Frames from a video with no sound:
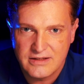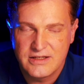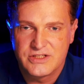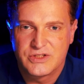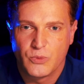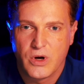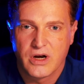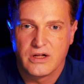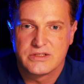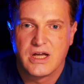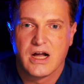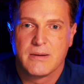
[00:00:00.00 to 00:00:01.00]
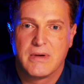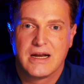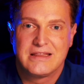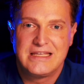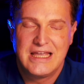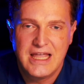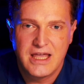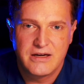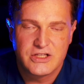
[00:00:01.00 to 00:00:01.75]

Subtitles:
is the one I'll talk about at the end.